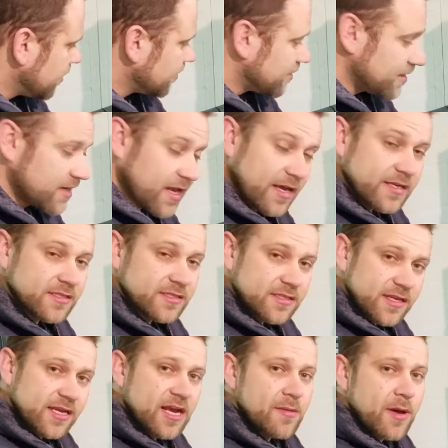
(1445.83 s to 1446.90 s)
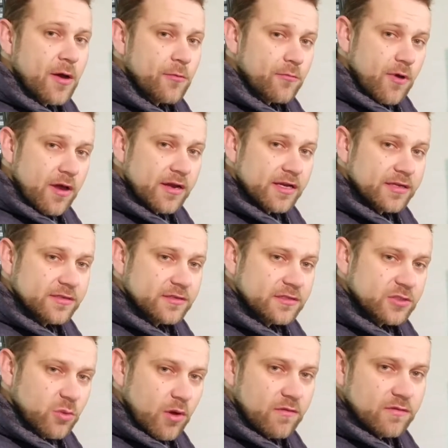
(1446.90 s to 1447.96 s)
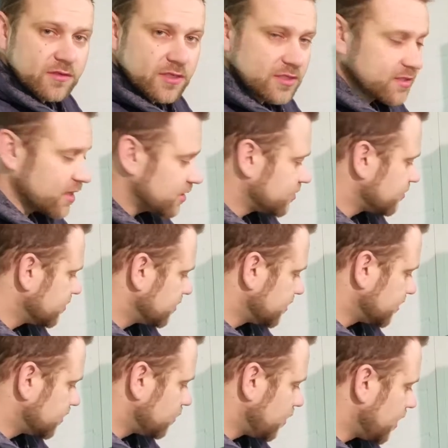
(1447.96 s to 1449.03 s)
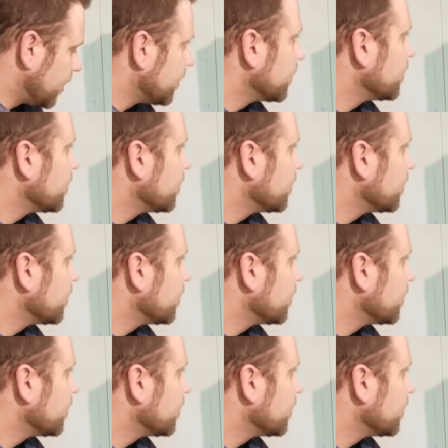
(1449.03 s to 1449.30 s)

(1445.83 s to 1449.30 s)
The nice thing about running 12-volt accessories this way